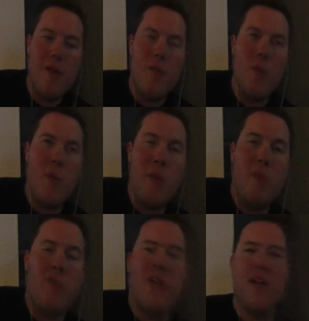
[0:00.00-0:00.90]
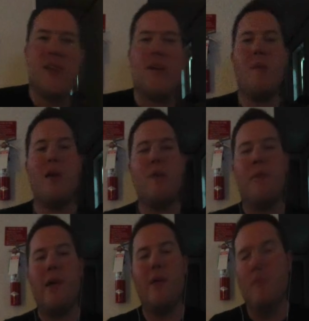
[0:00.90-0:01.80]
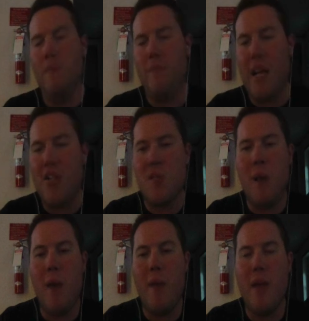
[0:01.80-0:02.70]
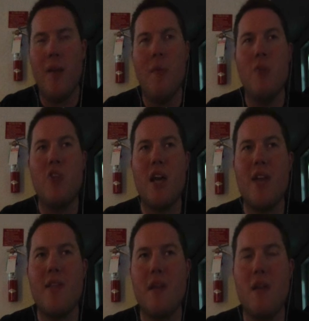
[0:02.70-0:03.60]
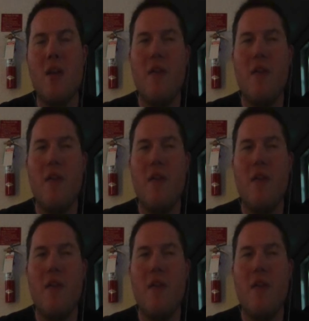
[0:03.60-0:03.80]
what people think it's going to be, but that's just my opinion. Let me know what you guys think.